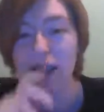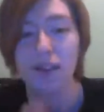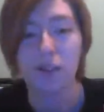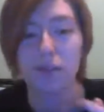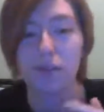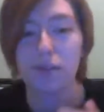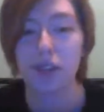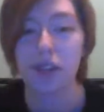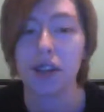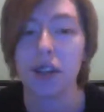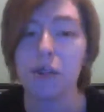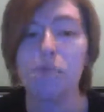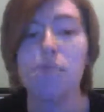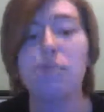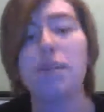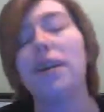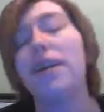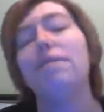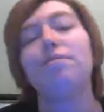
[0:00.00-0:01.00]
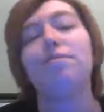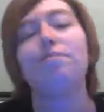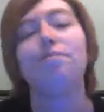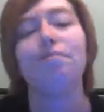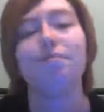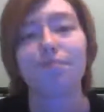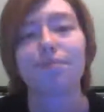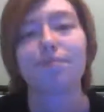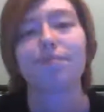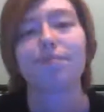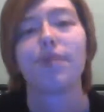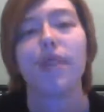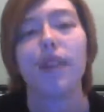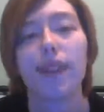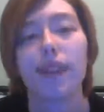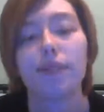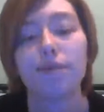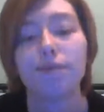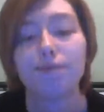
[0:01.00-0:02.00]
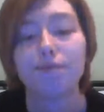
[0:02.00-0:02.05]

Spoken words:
good for you. But, yeah.